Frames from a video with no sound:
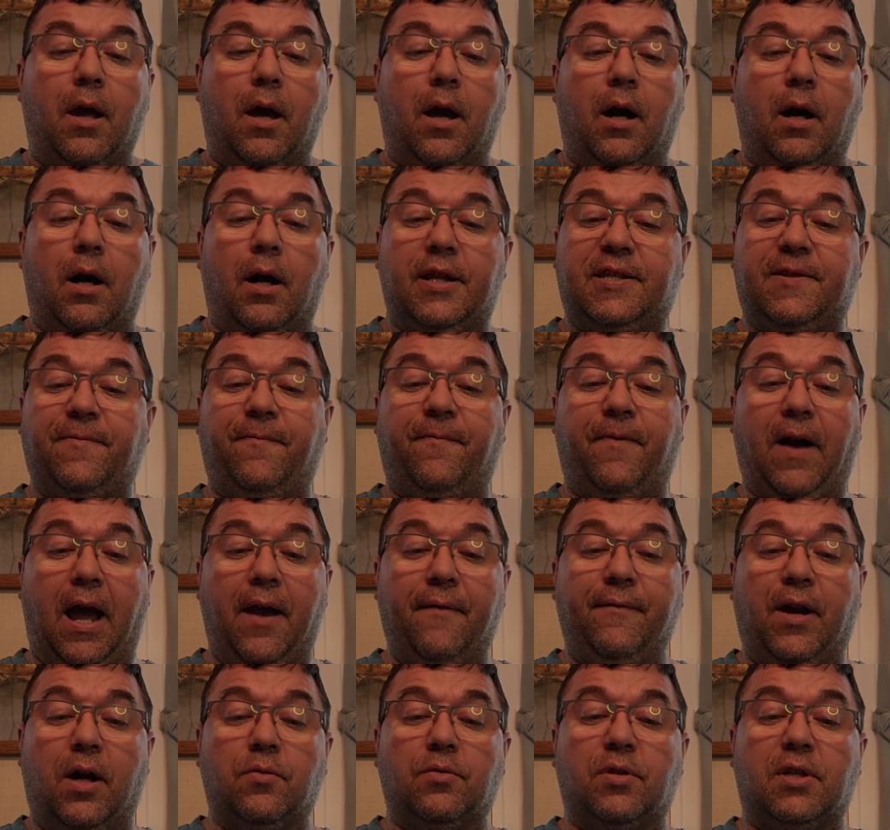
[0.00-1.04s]
Uh, it's 5
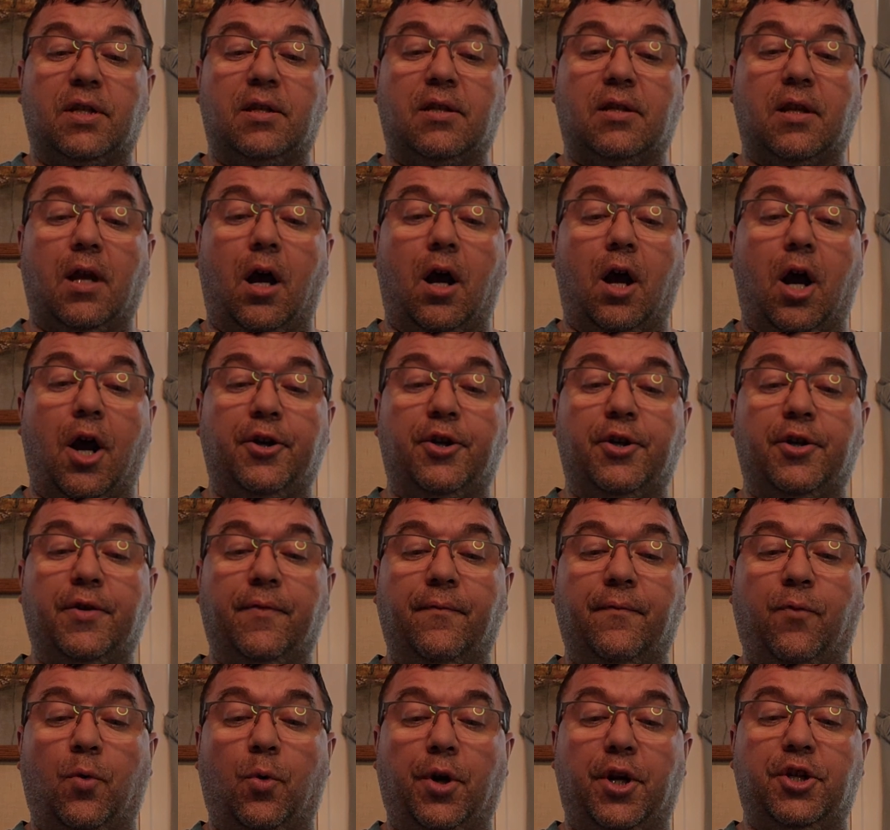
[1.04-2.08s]
ounces,
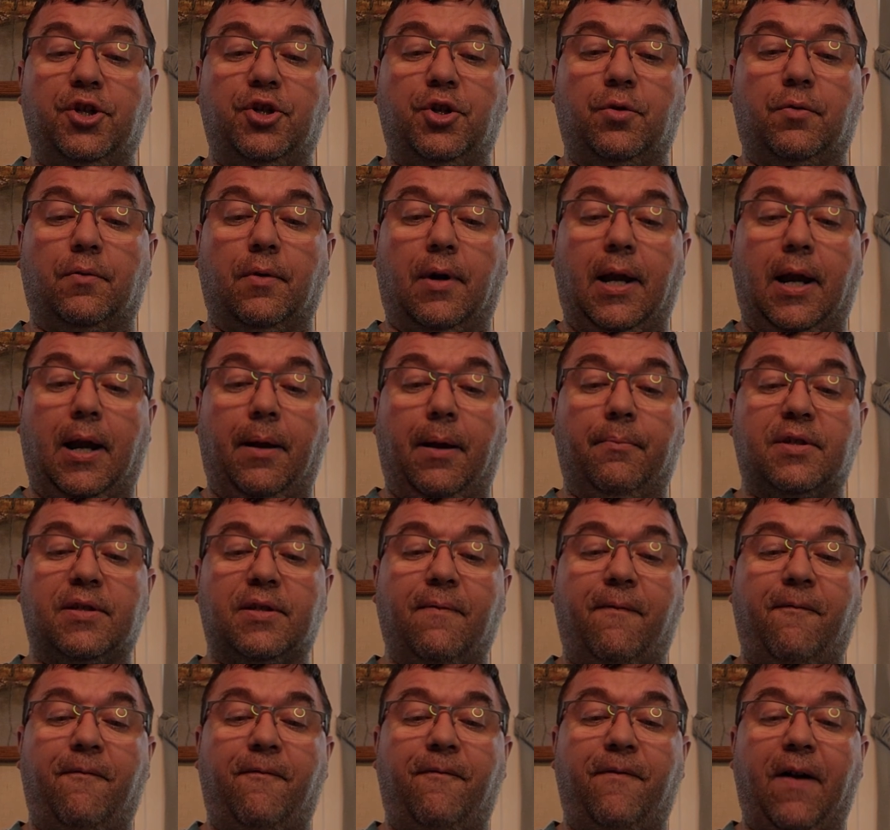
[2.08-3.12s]
142 grams,
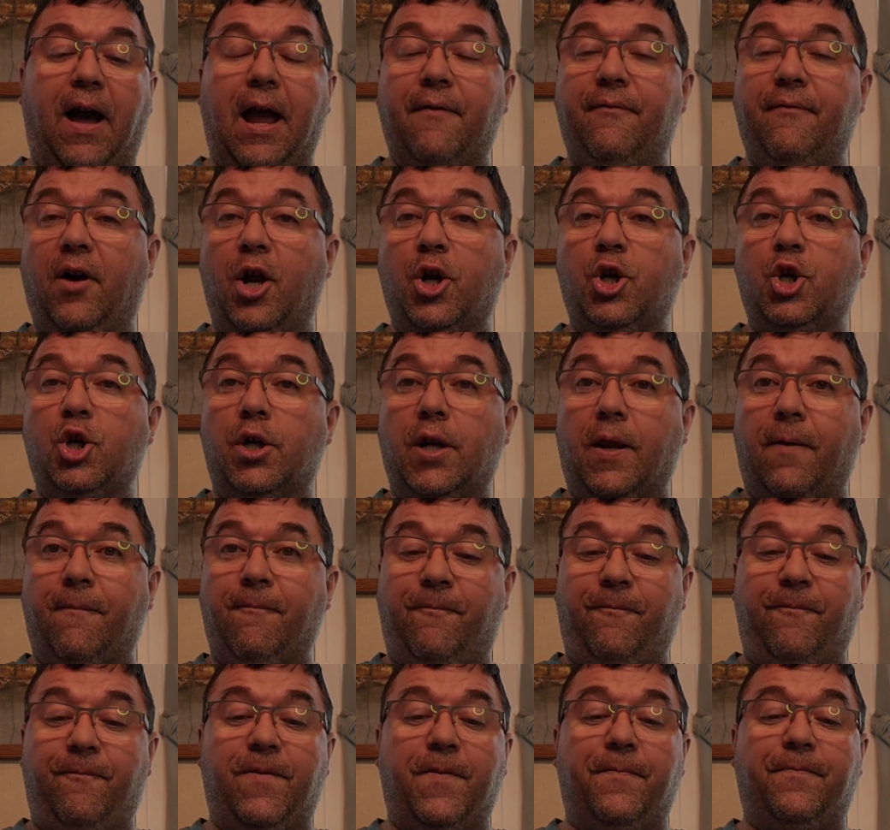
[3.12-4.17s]

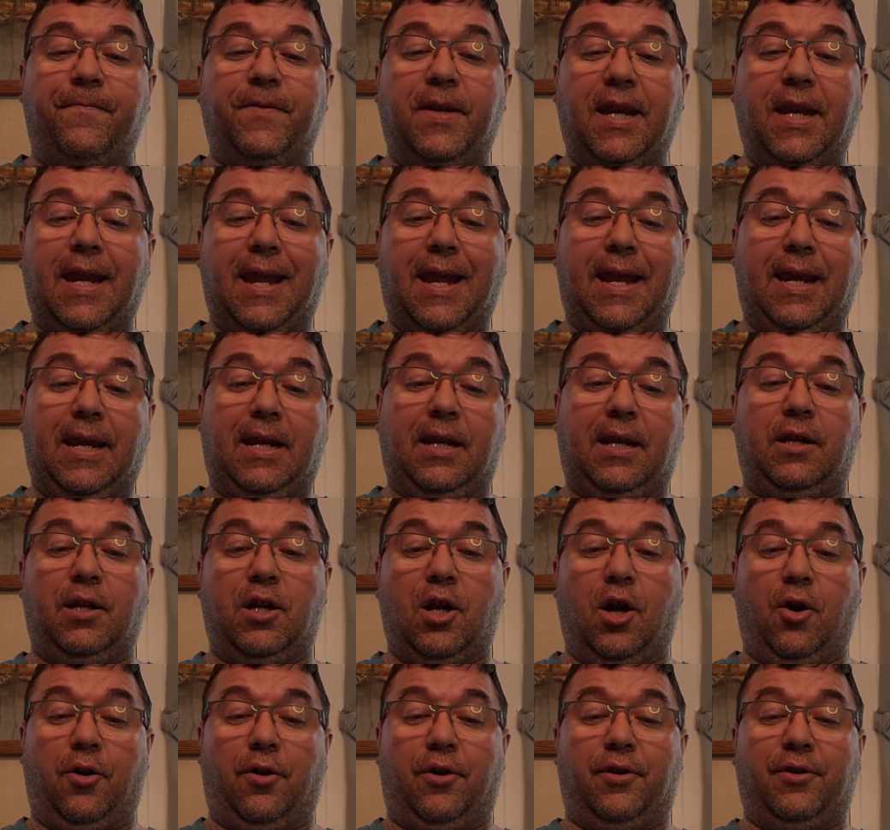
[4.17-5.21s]
558
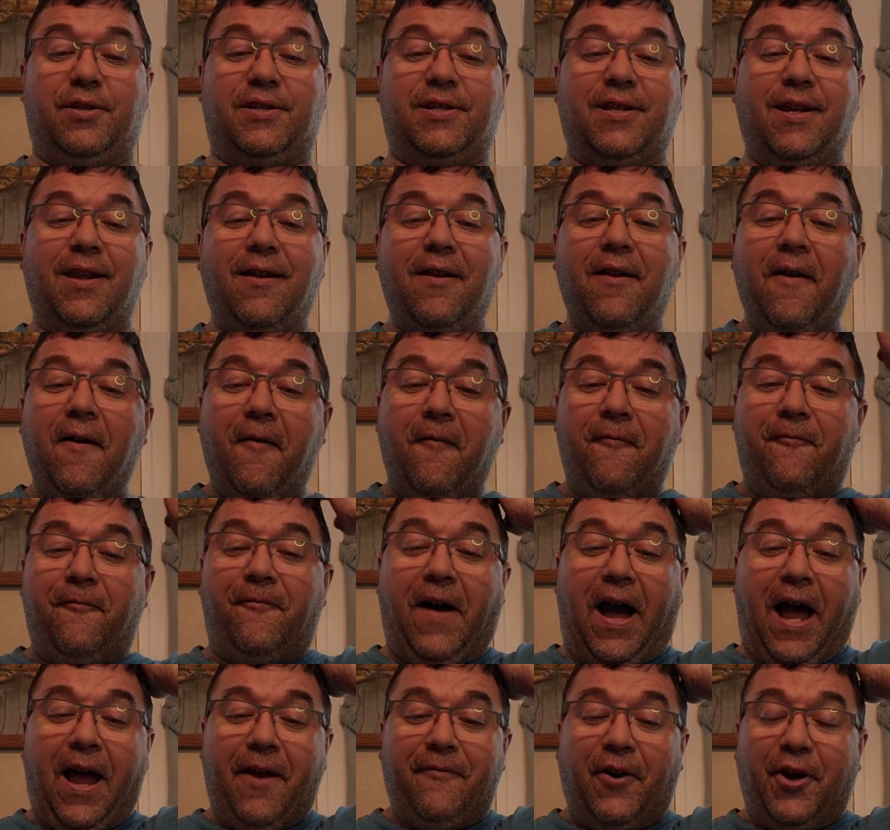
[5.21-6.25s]
yards,
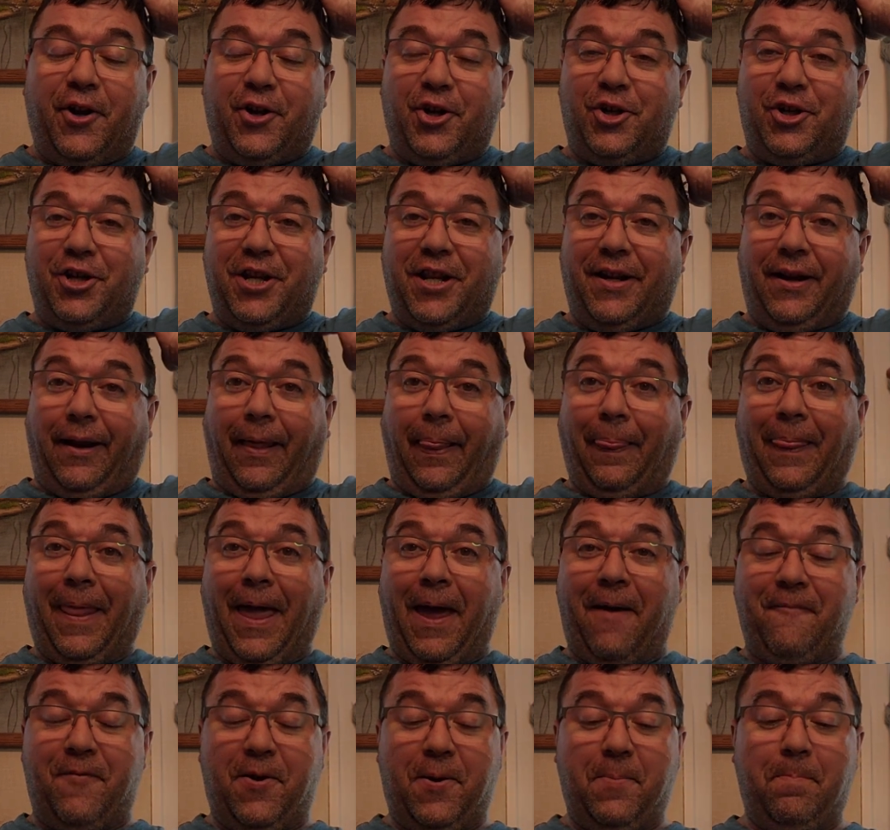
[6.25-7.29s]

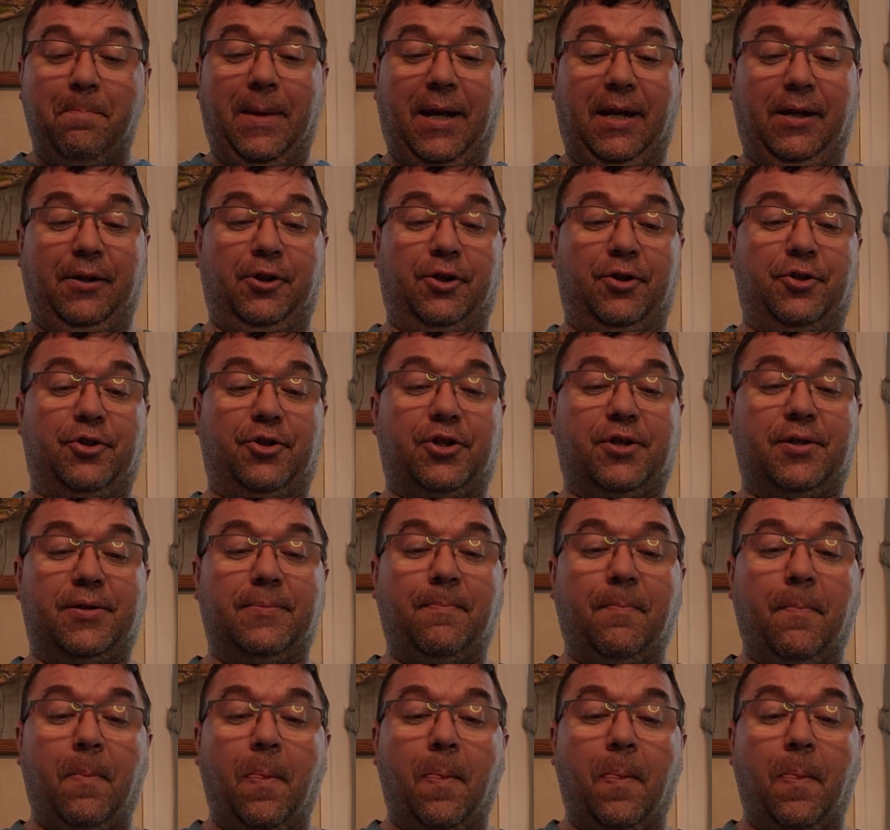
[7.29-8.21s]
511 meters